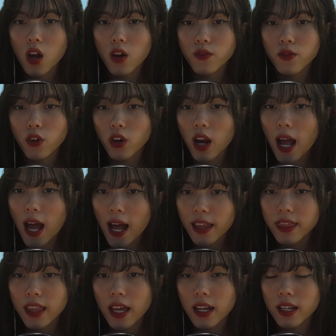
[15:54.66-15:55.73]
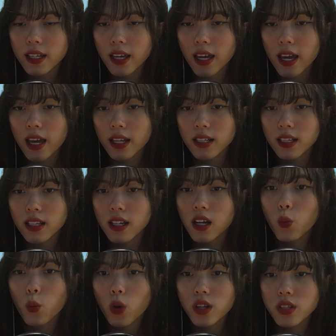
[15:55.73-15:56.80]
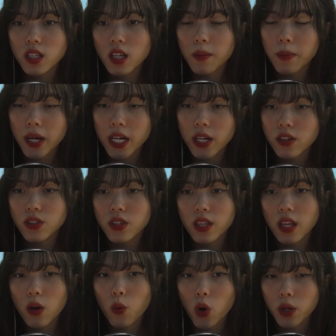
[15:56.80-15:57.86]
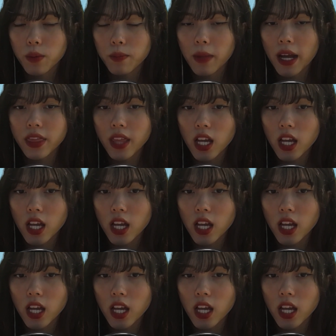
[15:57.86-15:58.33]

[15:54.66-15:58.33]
for hat that again was compared to that worn by